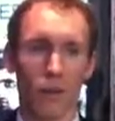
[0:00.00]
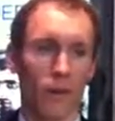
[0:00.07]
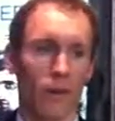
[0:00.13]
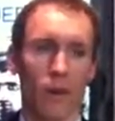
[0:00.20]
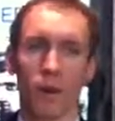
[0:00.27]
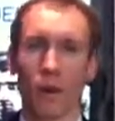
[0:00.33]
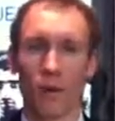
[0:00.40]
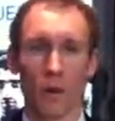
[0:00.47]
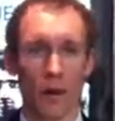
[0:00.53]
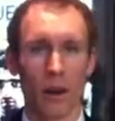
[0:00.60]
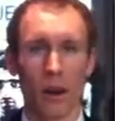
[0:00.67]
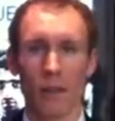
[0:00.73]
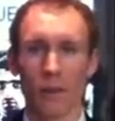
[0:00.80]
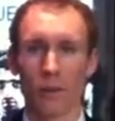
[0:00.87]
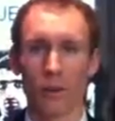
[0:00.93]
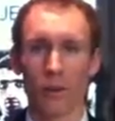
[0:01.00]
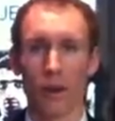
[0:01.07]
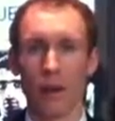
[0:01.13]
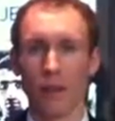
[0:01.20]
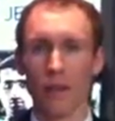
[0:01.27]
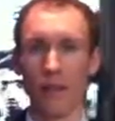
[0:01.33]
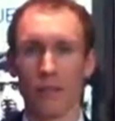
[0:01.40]
really well organized, they're
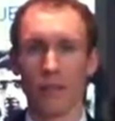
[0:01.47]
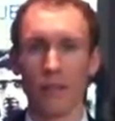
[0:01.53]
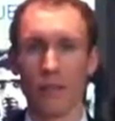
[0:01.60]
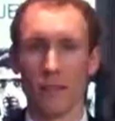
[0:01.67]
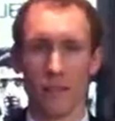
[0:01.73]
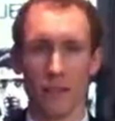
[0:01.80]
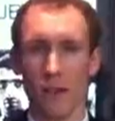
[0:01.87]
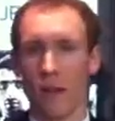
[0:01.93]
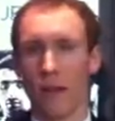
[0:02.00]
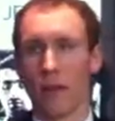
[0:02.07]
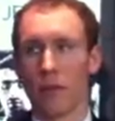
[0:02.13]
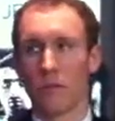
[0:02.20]
great races. You know,